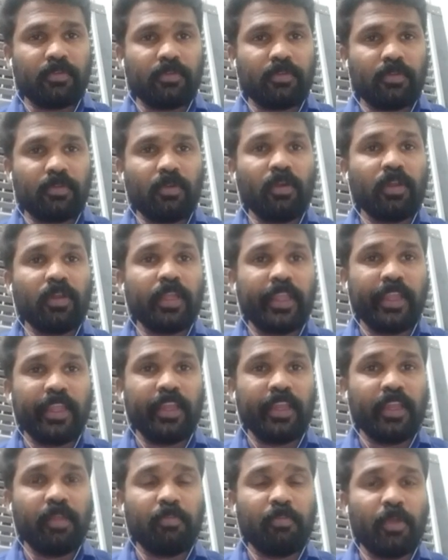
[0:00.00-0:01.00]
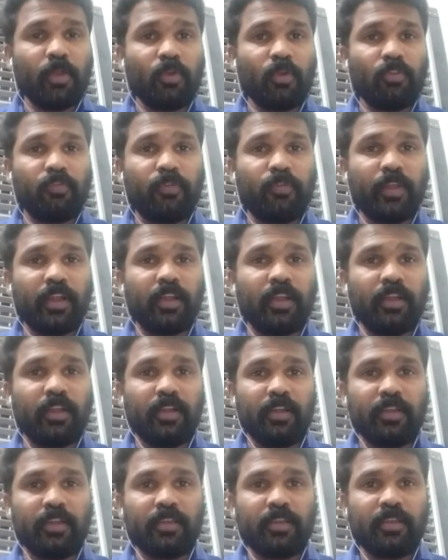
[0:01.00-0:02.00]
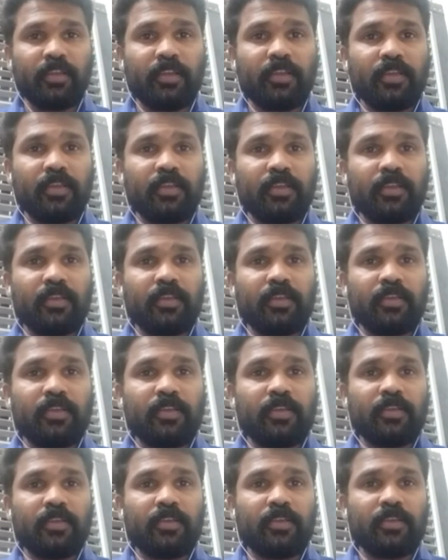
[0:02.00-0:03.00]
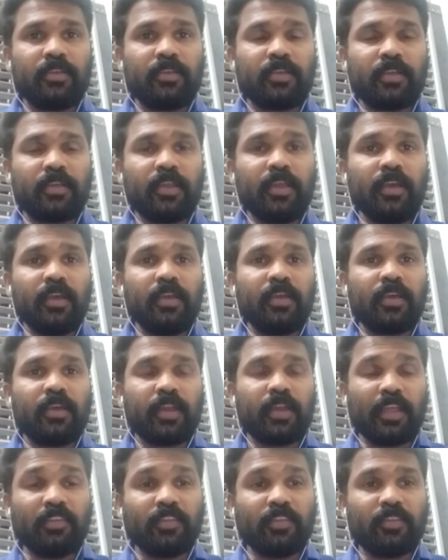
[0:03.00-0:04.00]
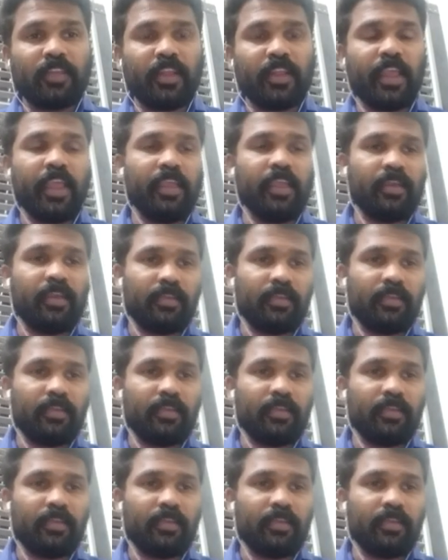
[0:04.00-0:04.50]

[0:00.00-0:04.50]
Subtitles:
or helium balloon filled, clear, rises in air.